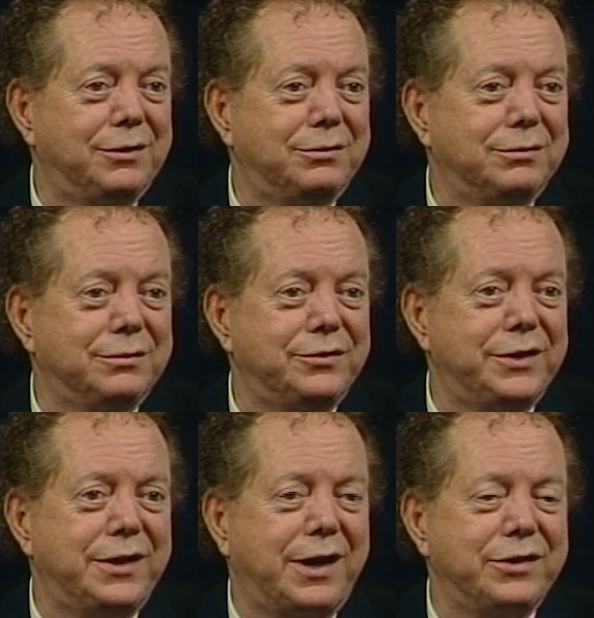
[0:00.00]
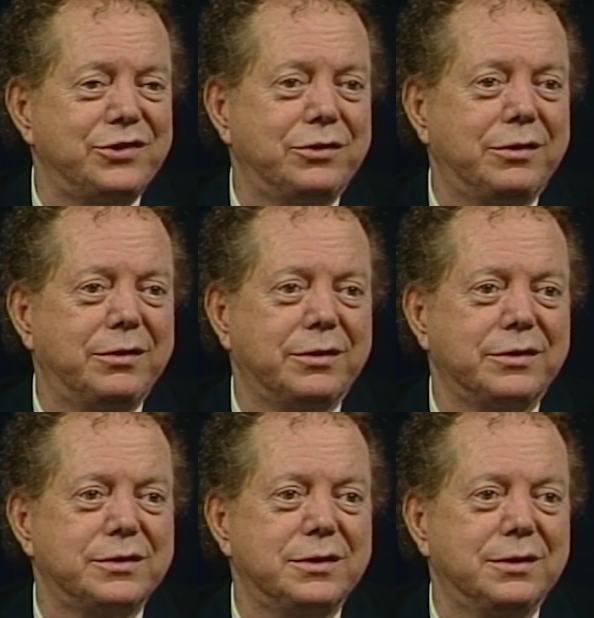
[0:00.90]
I go, "Gee, that sure
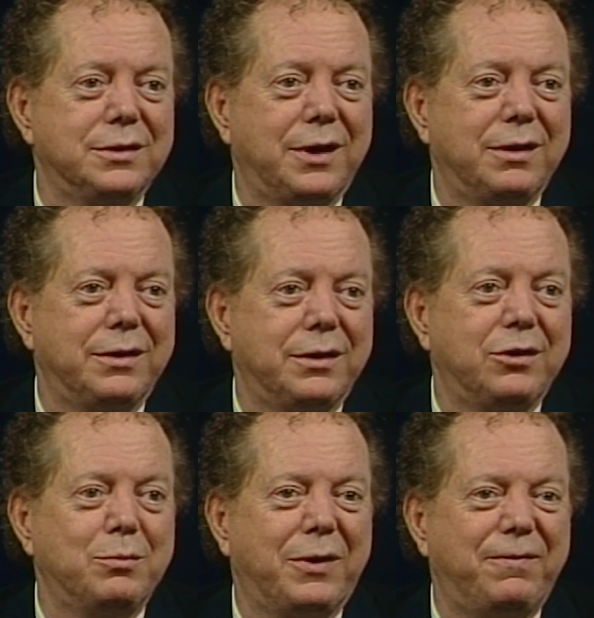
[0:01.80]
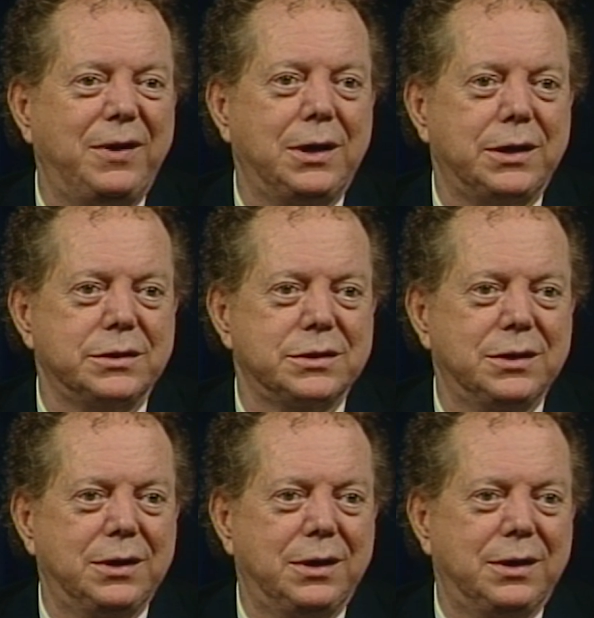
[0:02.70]
hurts. Uh, you hurt my
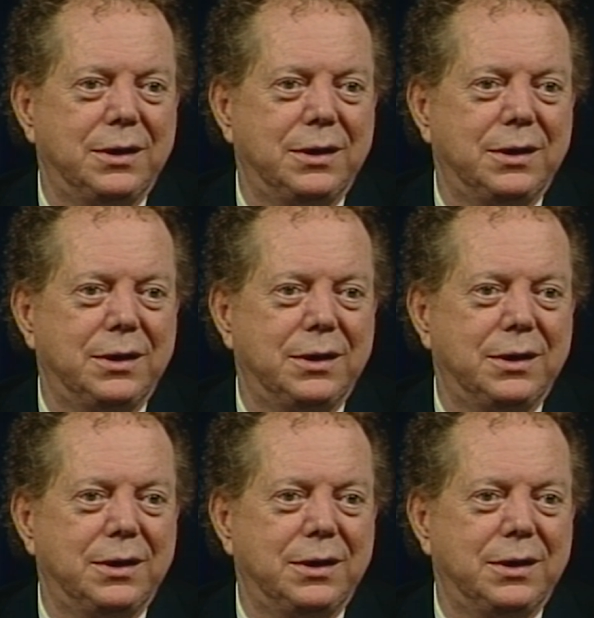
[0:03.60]
feelings.